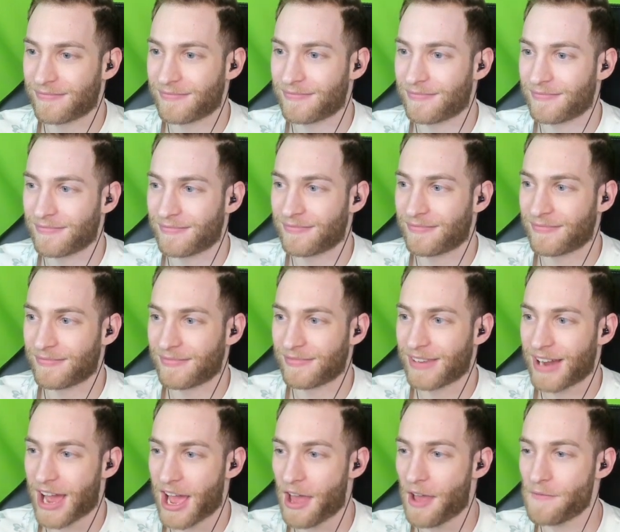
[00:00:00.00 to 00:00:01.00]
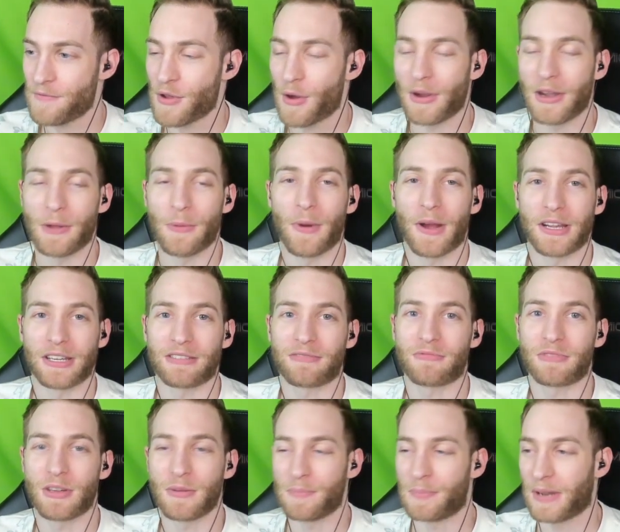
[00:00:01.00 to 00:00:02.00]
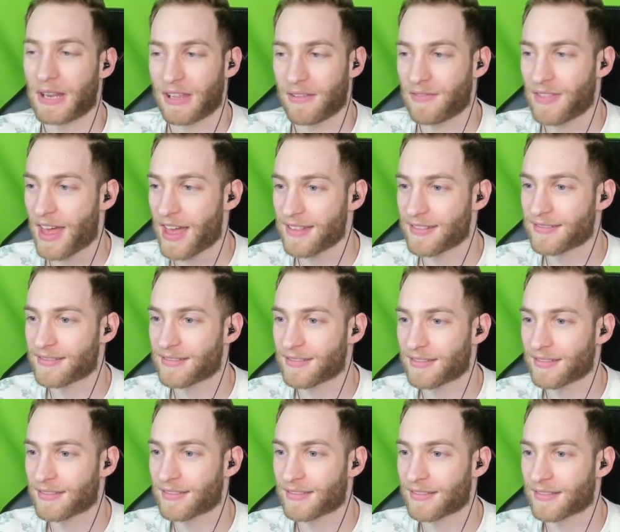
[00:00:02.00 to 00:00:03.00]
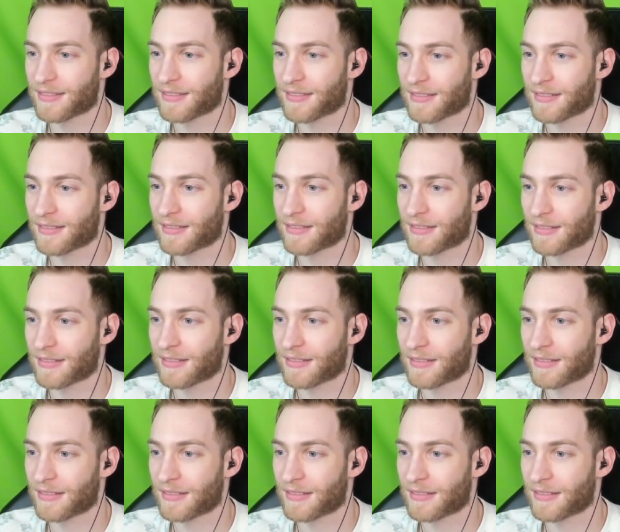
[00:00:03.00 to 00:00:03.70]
It hints at Toph. I have no idea why you believe that. The time code and don't really